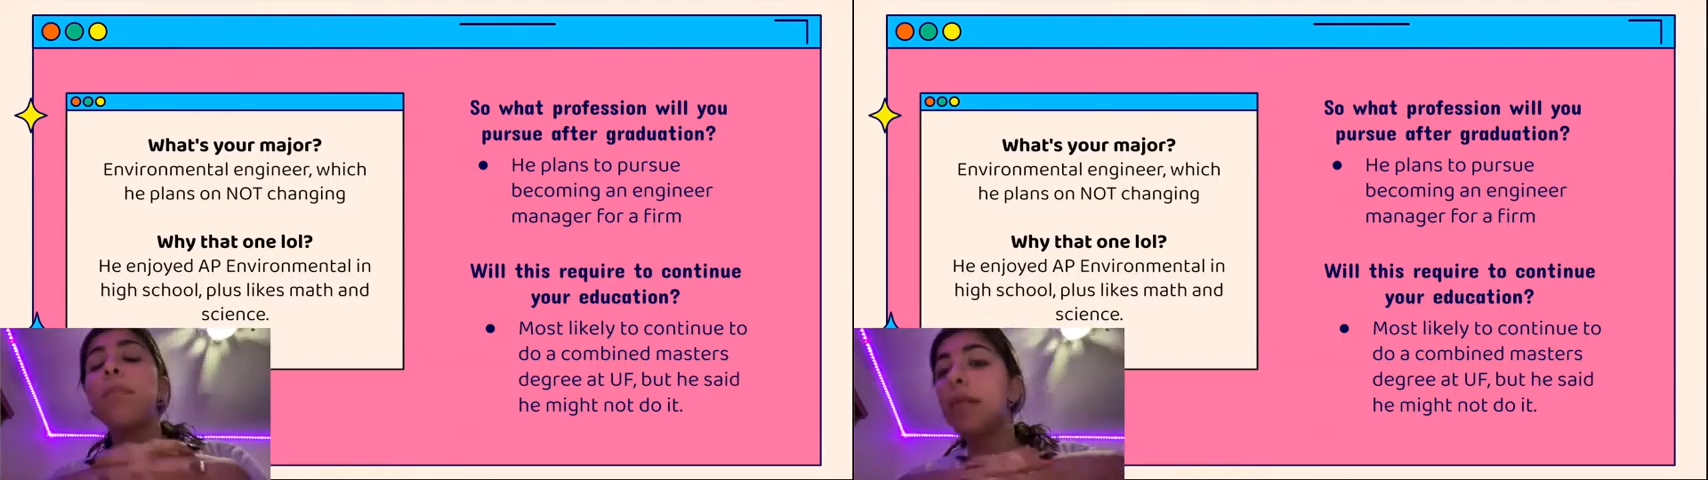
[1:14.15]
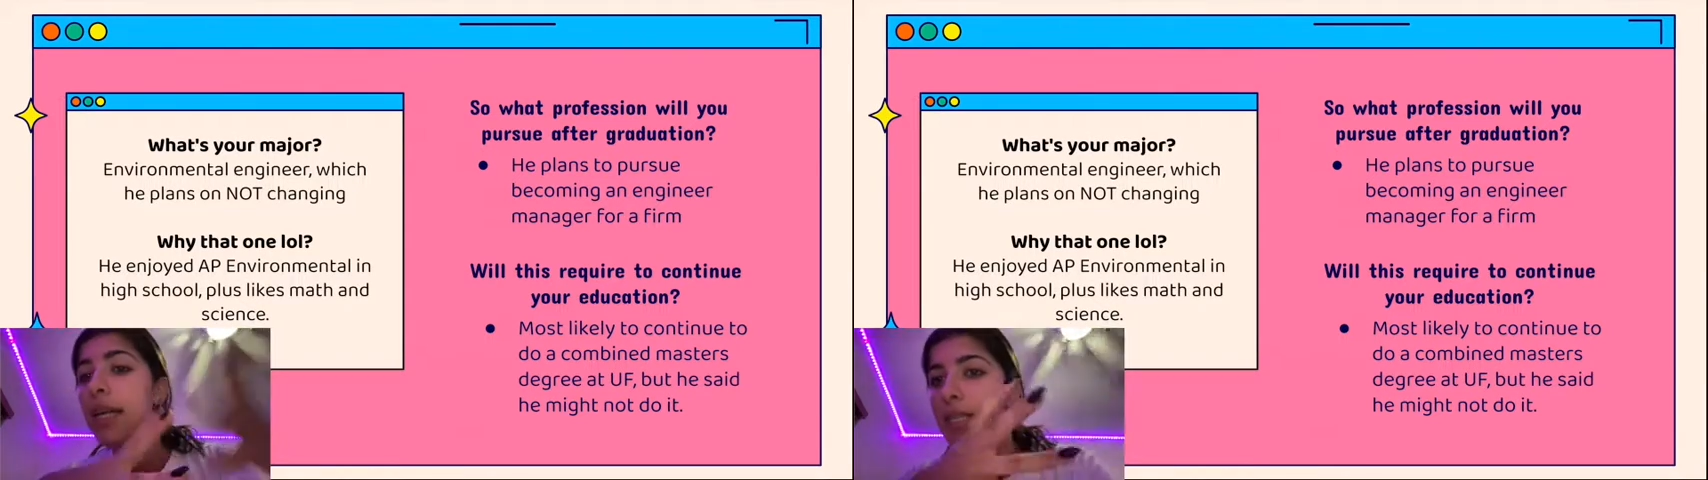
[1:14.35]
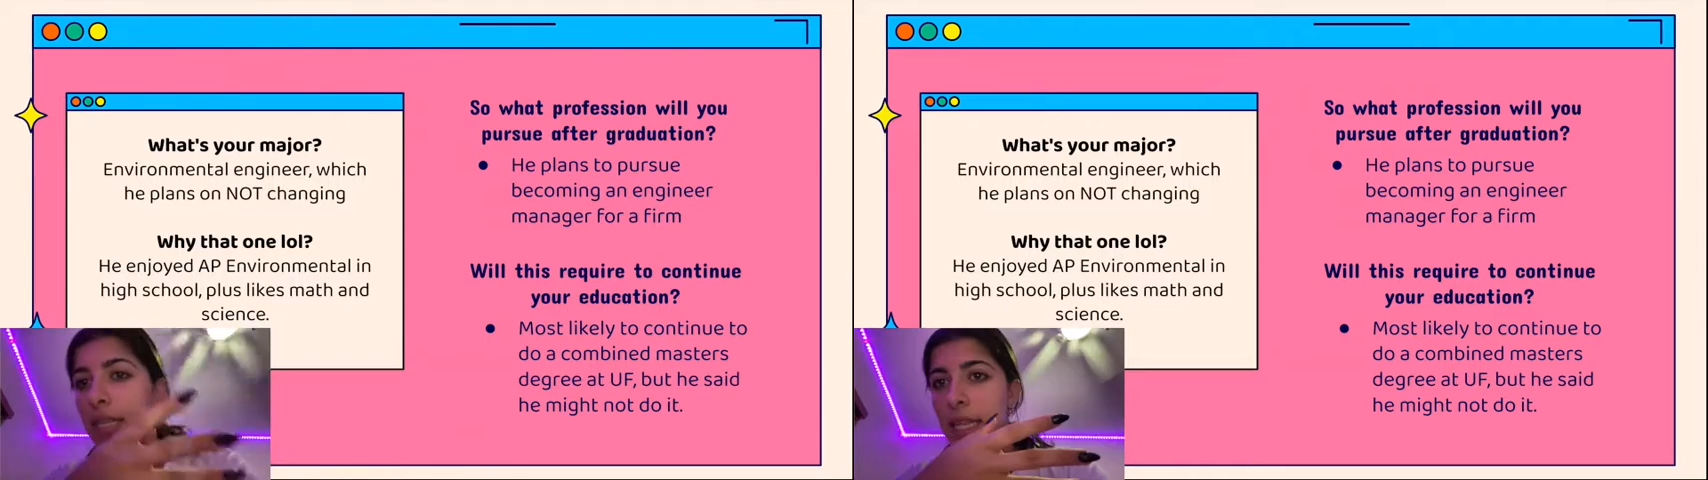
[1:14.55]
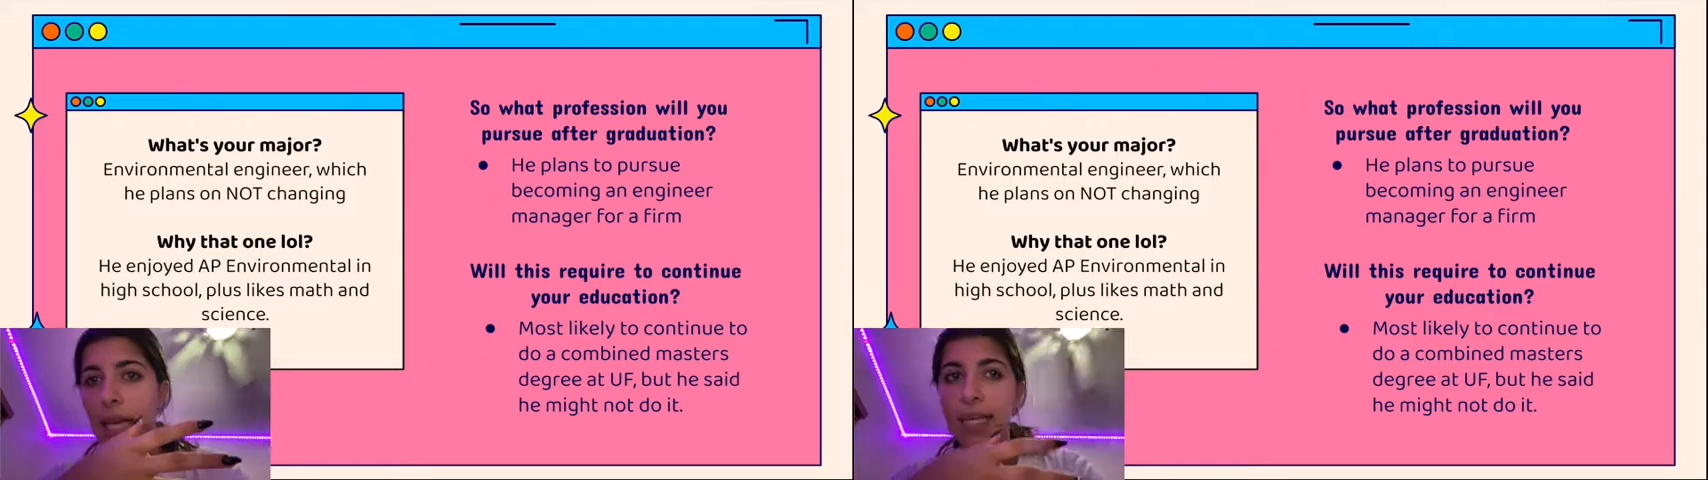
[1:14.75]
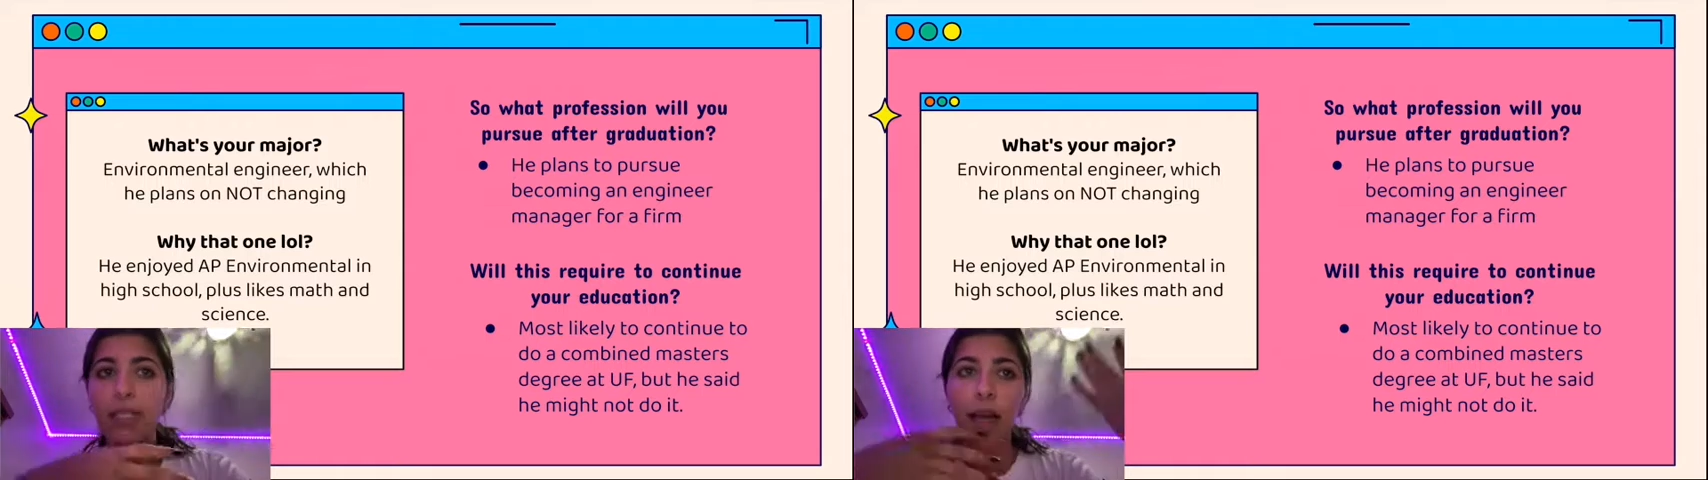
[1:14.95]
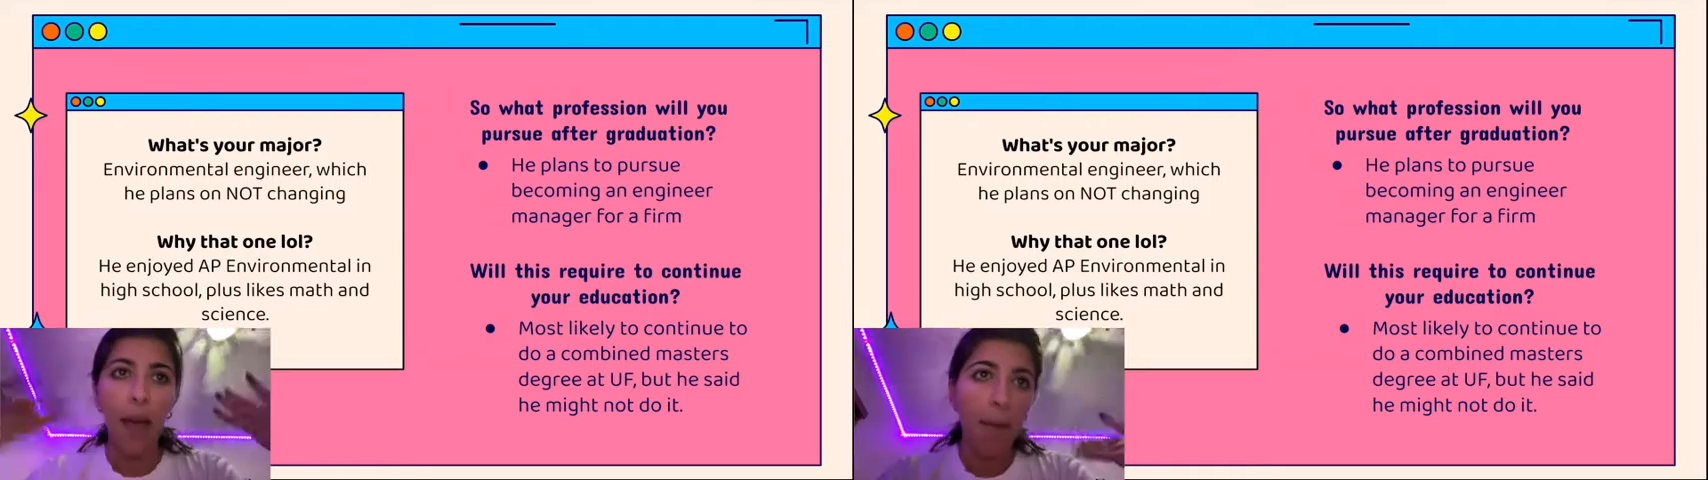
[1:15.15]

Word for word: plus he likes